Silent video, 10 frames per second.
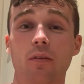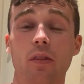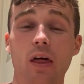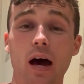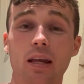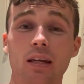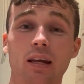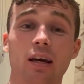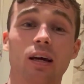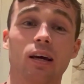that,
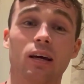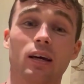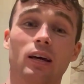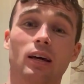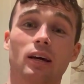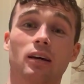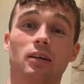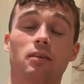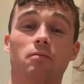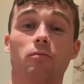
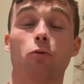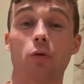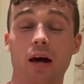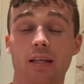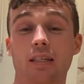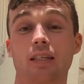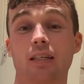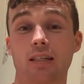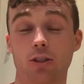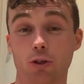for
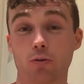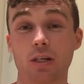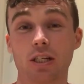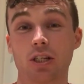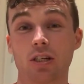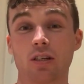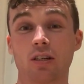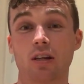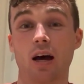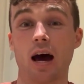that duration,